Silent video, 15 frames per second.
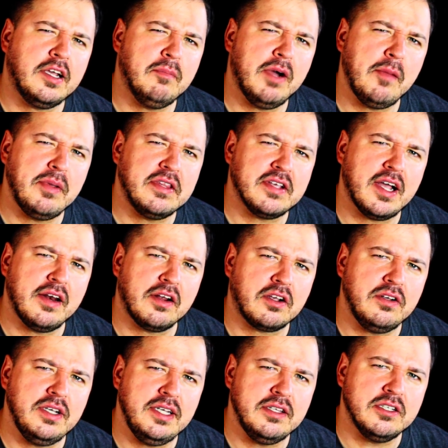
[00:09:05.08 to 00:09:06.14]
Might be time to
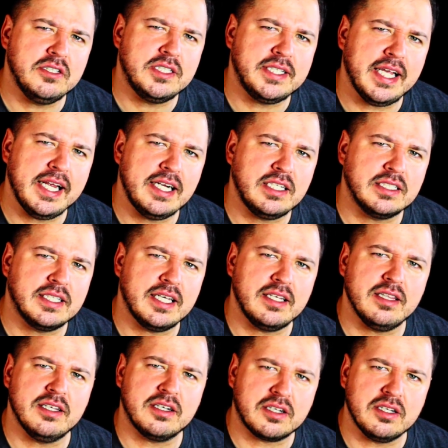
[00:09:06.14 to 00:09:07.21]
clean those tanks. They
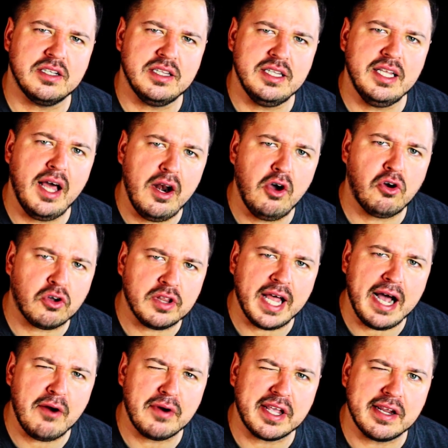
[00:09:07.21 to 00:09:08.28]
look a little
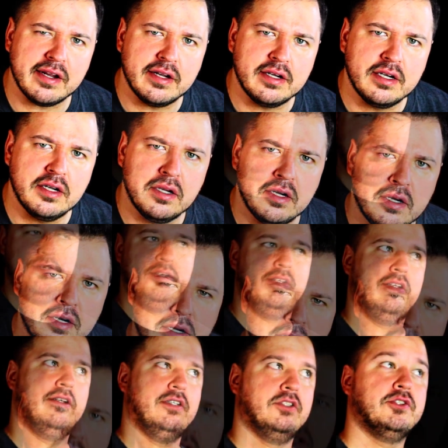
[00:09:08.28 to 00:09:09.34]
cloudy.
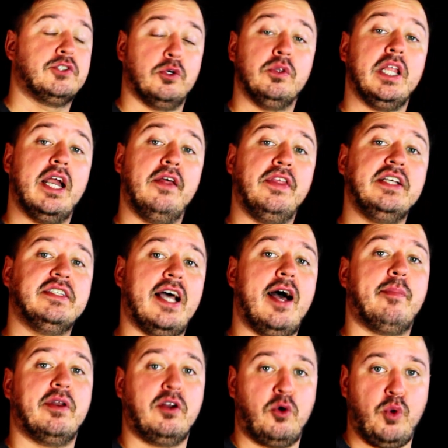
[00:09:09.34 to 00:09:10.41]
So a lot of things
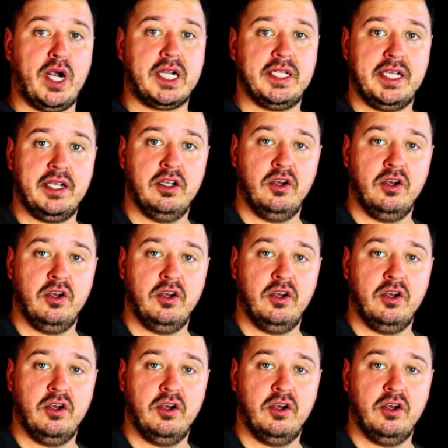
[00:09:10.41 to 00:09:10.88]
happen quickly.